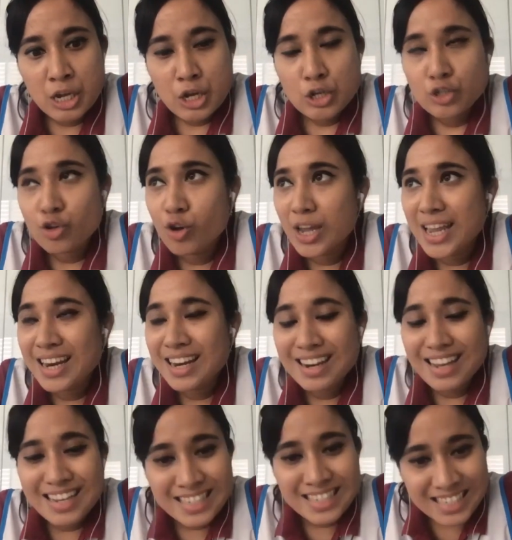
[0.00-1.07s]
So in
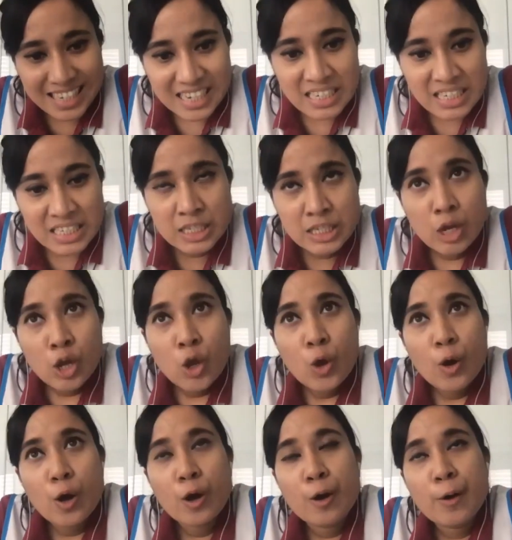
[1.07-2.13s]
a sense,
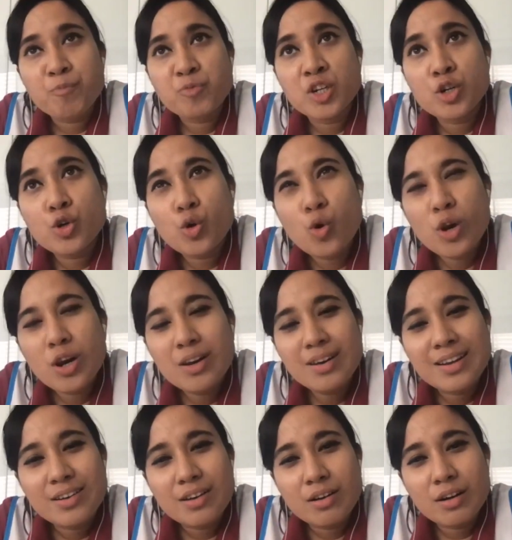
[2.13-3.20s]
the rule
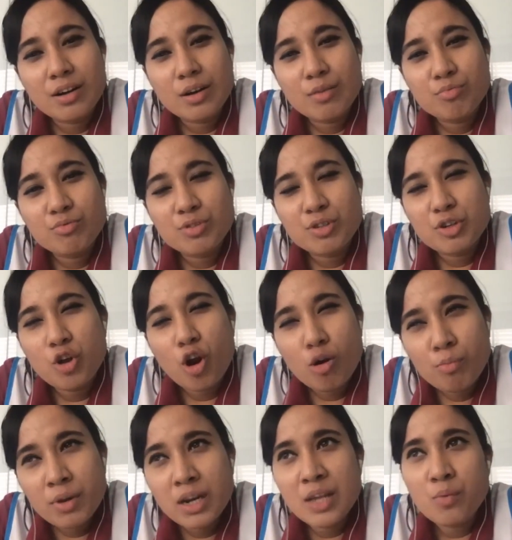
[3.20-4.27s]
that
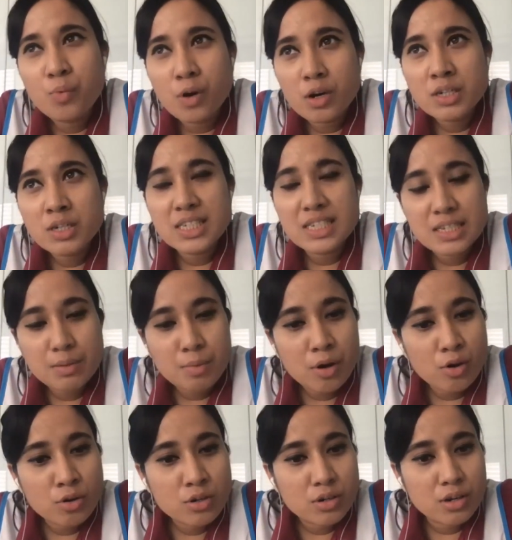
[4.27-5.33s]
normally works is
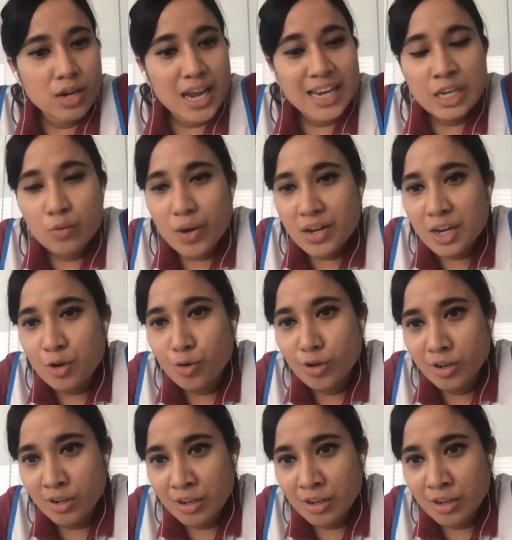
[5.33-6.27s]
about 80-20 rule.